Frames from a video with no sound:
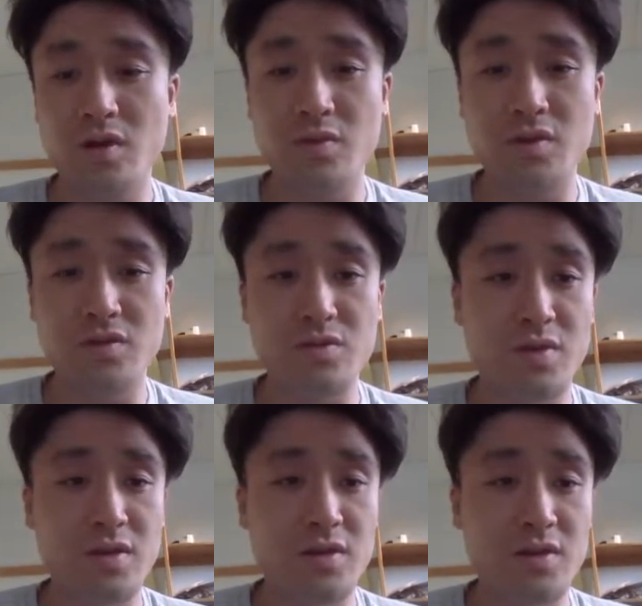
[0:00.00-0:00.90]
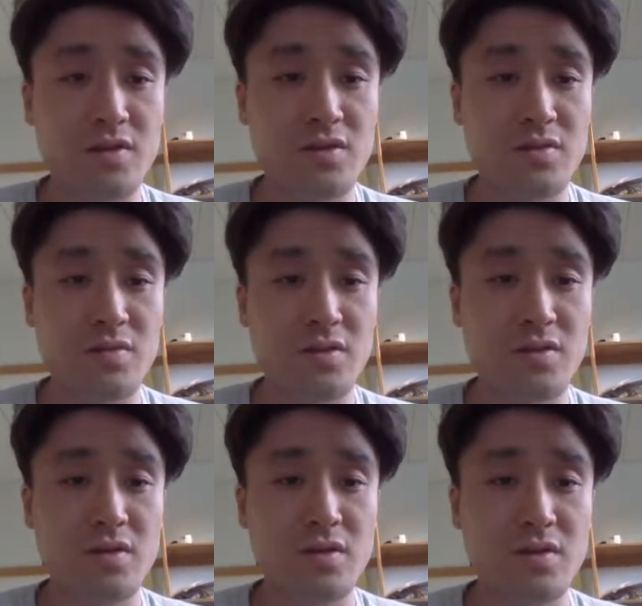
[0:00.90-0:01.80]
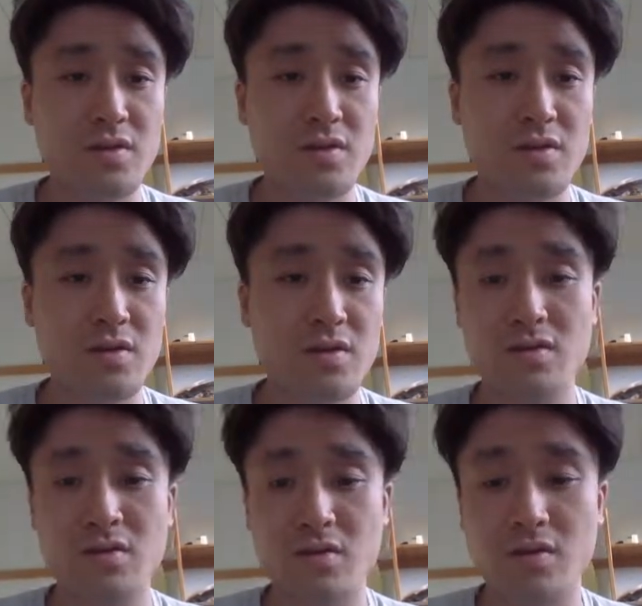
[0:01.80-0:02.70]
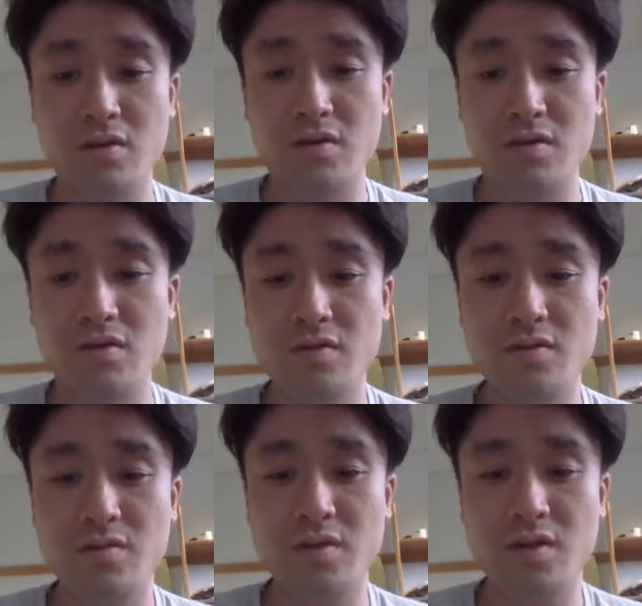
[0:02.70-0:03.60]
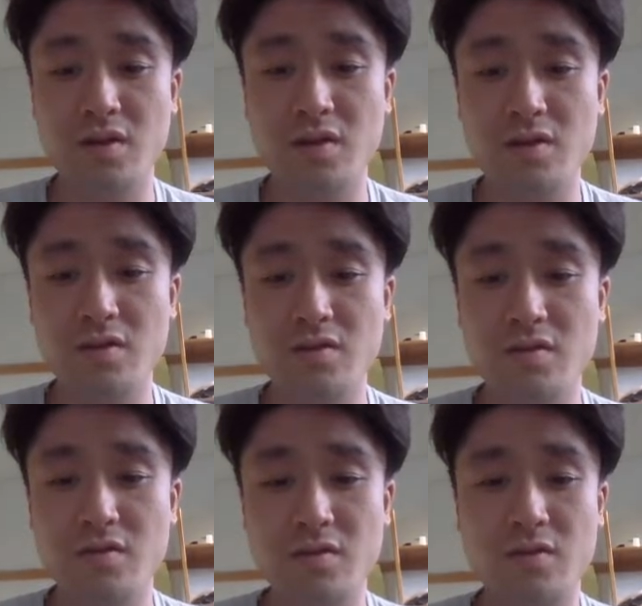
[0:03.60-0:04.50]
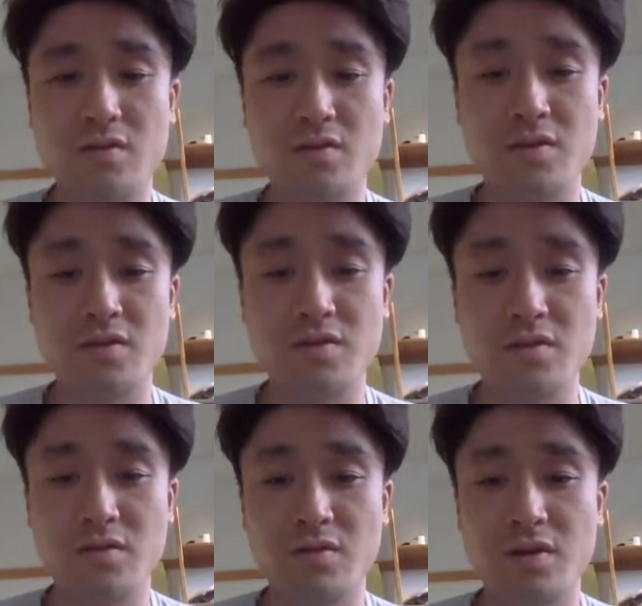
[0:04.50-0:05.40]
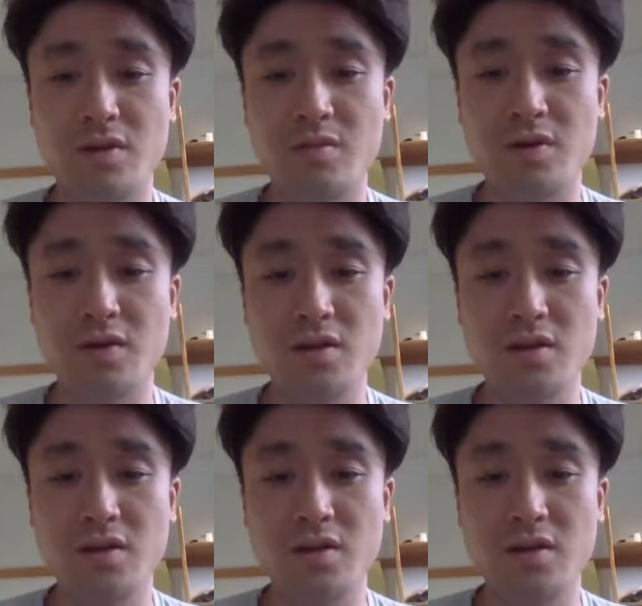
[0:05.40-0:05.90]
just run this one. Yes, please. Oh, there's no IDB yet.